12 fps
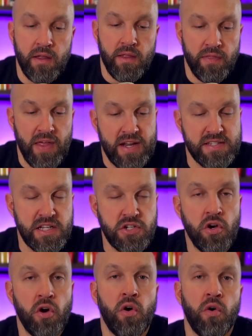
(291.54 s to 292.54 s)
That is a
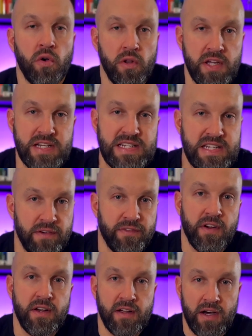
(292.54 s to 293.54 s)
totally
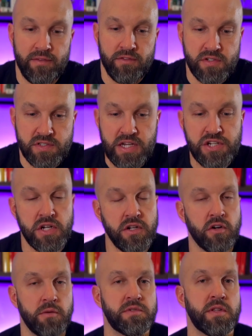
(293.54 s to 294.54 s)
different conversation in
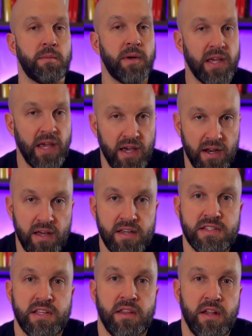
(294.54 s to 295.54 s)
terms of the
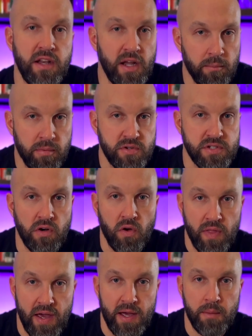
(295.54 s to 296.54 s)
mechanics and the numbers and
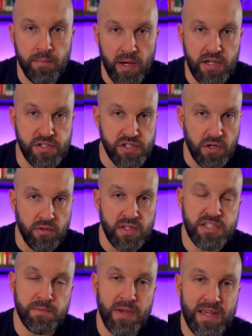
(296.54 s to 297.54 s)
all that. But generally
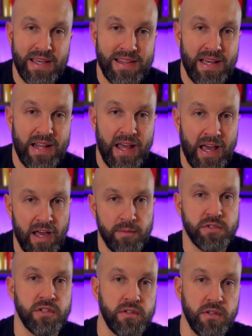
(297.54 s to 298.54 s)
speaking, that
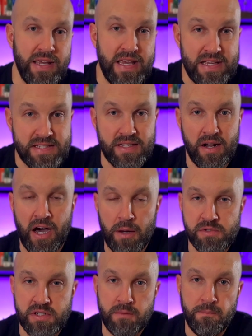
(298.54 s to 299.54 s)
absolutely is an
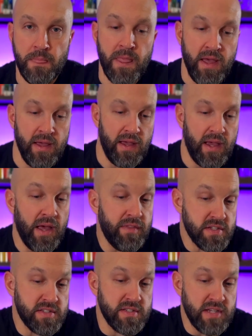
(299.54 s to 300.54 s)
option. And
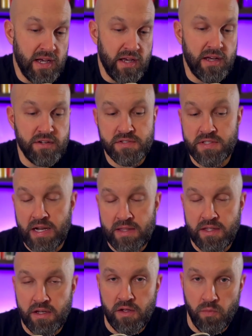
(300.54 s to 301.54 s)
this is a house that I
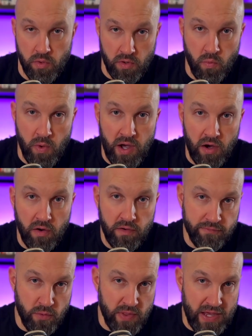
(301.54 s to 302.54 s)
think could work well
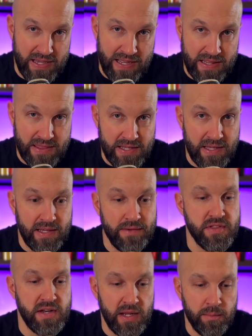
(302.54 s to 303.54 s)
for that kind of thing,
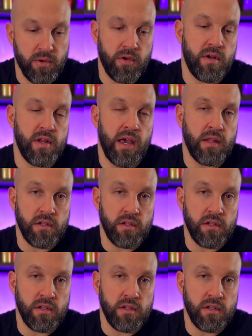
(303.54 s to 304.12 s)
given the neighborhood and the